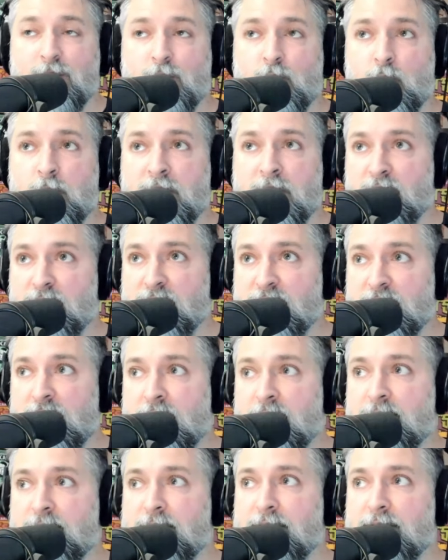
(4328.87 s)
weird
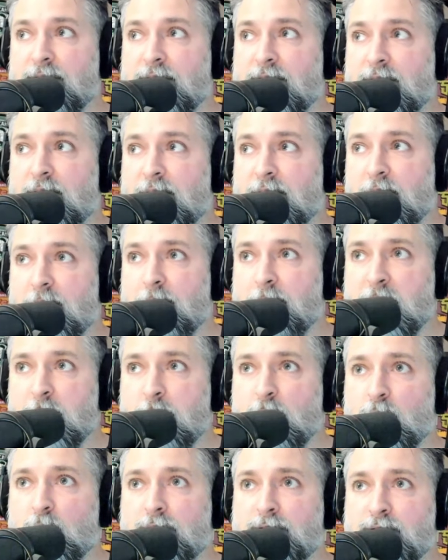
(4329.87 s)
enough,
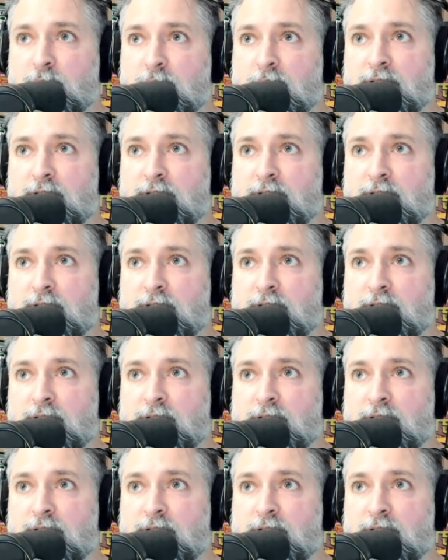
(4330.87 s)
people will do